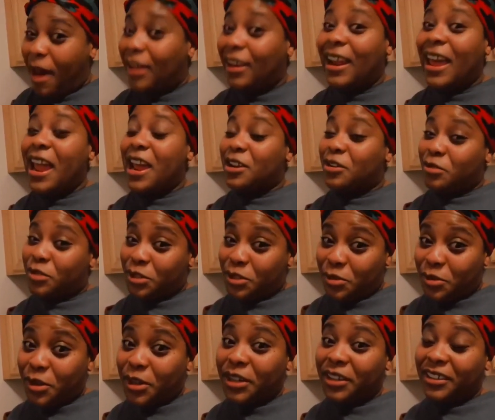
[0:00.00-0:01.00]
last
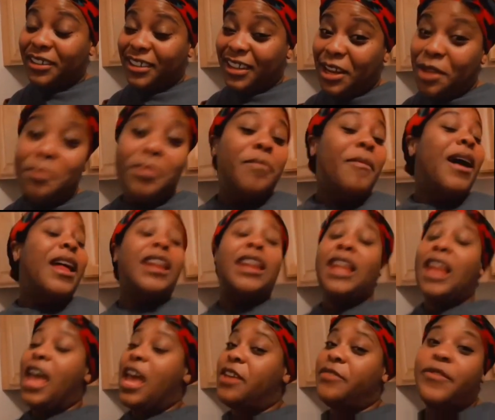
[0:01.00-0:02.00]
resort. It'd be my
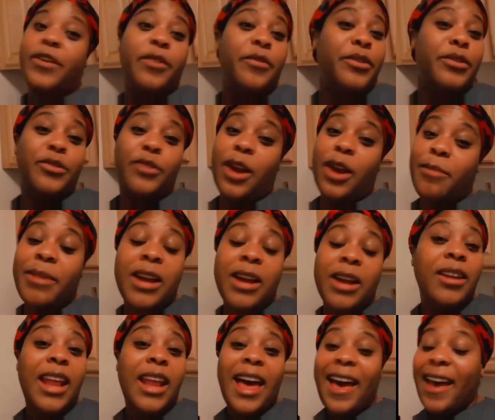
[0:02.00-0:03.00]
last fucking resort. I'm not
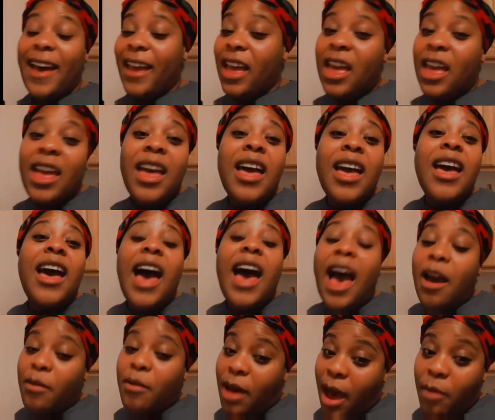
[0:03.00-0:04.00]
gonna lie.
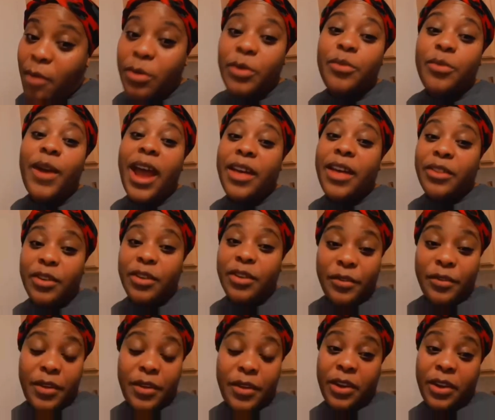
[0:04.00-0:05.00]
I would rather
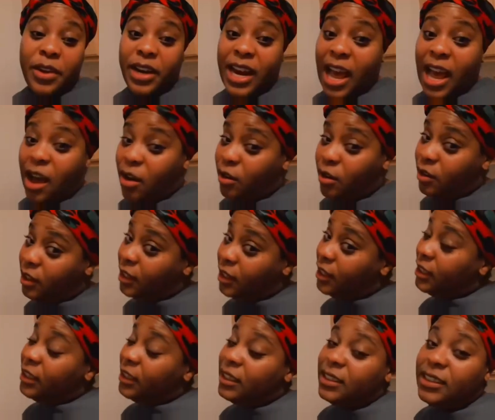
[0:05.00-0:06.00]
figure it out
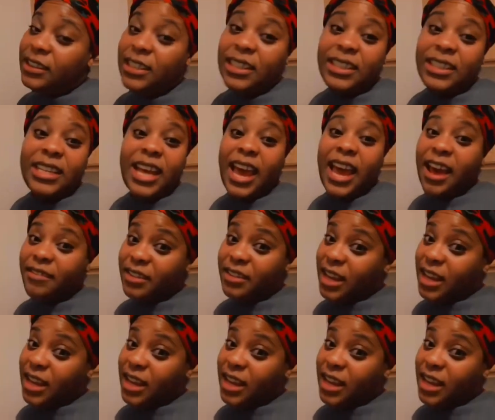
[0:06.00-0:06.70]
than to have to